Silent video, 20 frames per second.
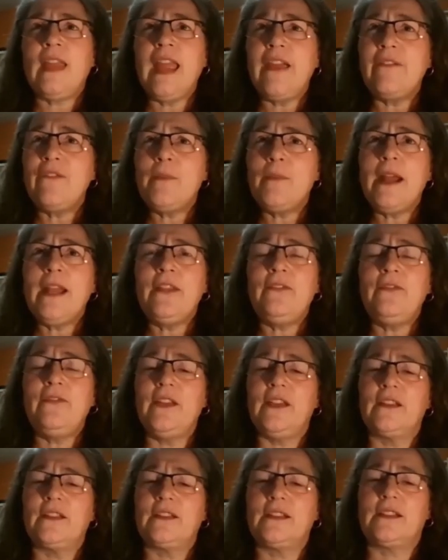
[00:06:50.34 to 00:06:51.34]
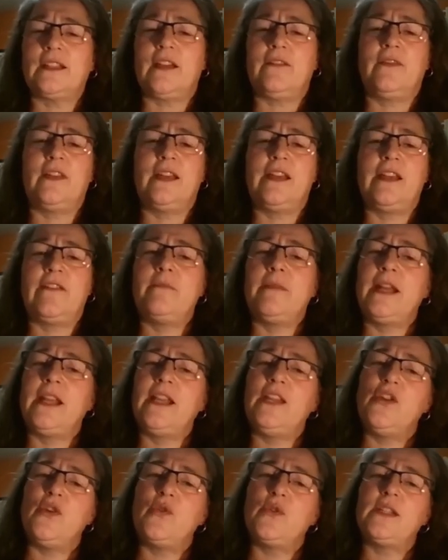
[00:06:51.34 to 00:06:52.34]
everybody feels stuff and
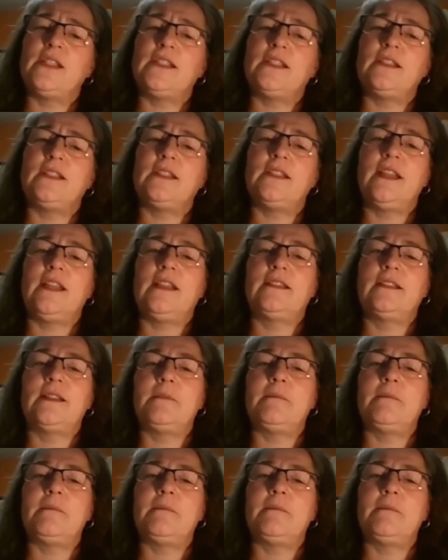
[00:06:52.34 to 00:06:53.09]
everybody notices things.